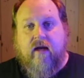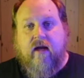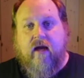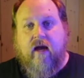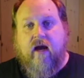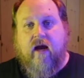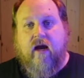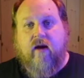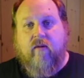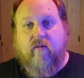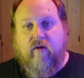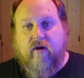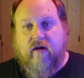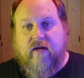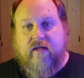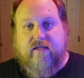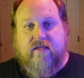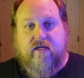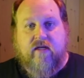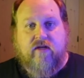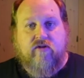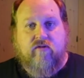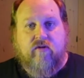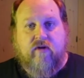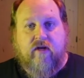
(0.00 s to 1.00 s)
We're going to
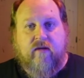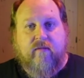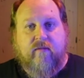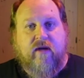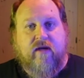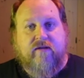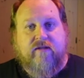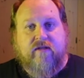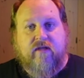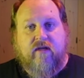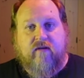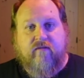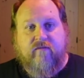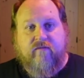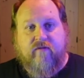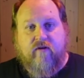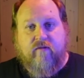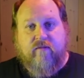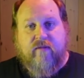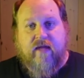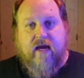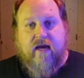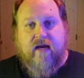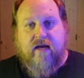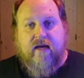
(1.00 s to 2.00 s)
send you an email to
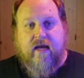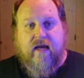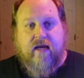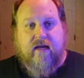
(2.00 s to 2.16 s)
confirm that,